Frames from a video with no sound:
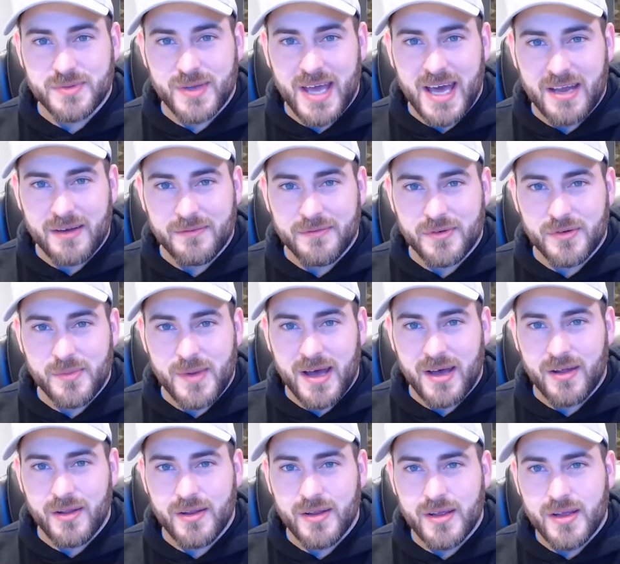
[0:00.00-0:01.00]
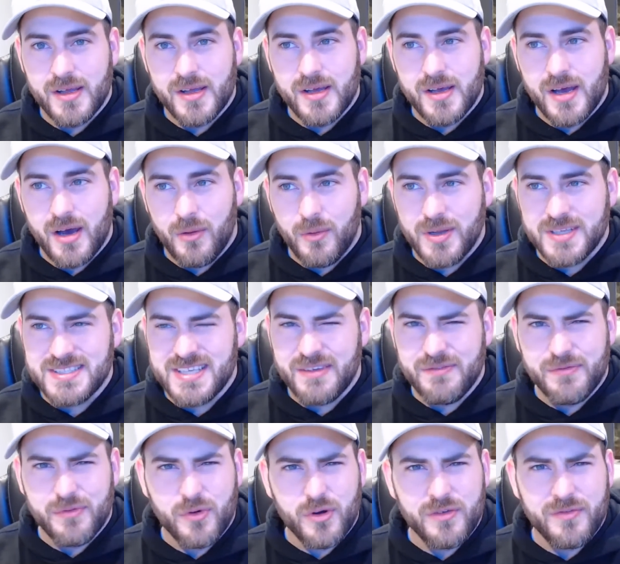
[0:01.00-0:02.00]
We had him for about, I want to
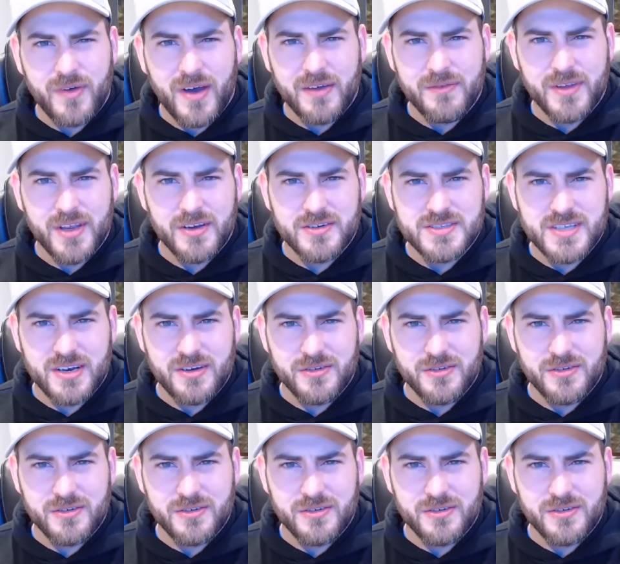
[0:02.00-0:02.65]
say 4 or 5 years.